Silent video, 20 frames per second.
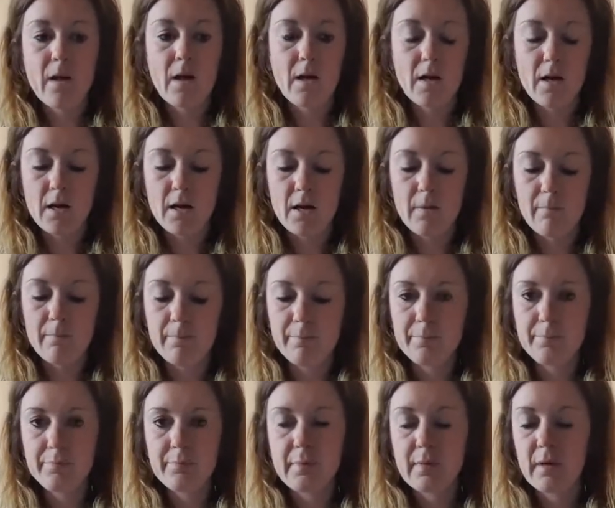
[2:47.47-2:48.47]
and
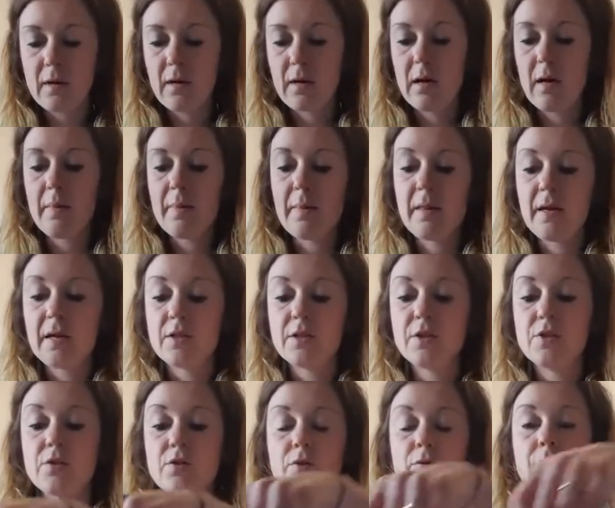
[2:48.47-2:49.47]
then I
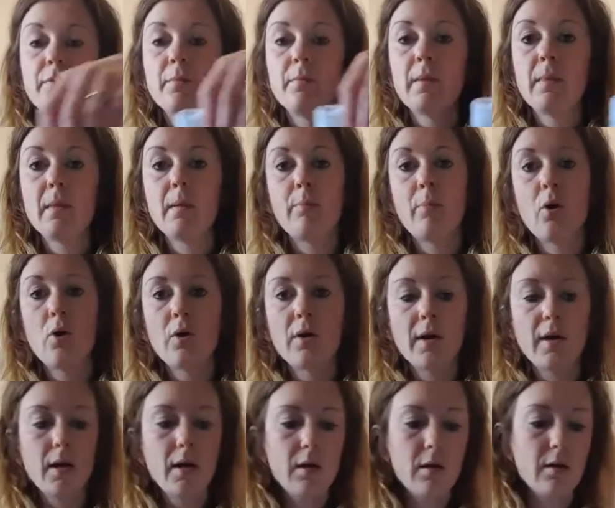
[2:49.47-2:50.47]
stuff them in the
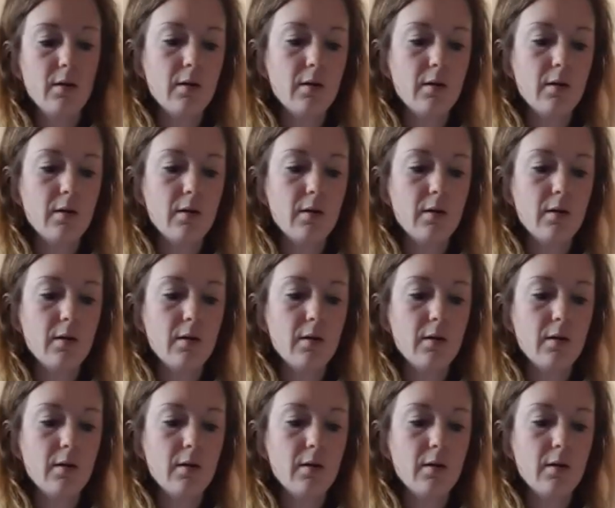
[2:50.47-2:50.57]
pocket.